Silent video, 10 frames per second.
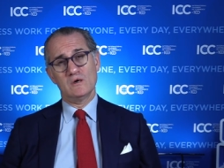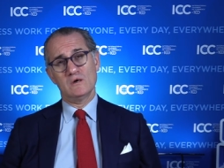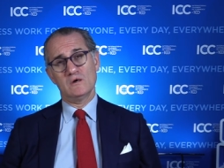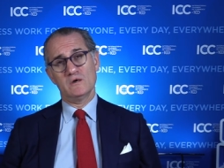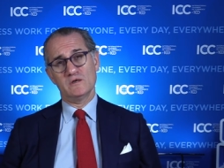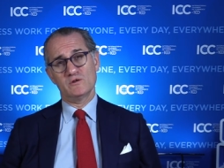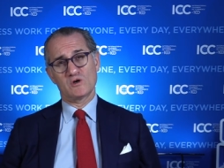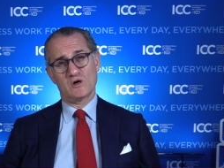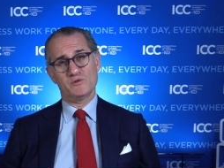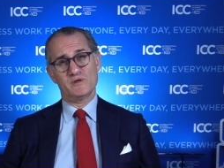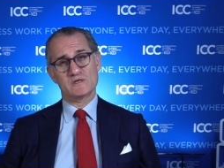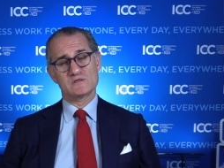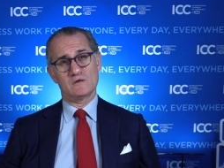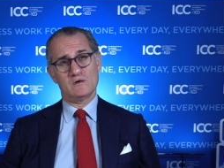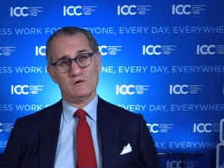uh, in the context
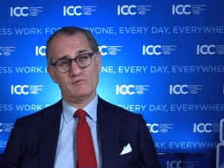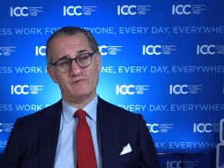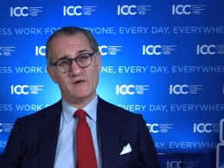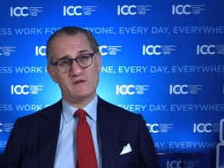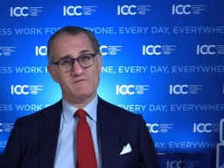of an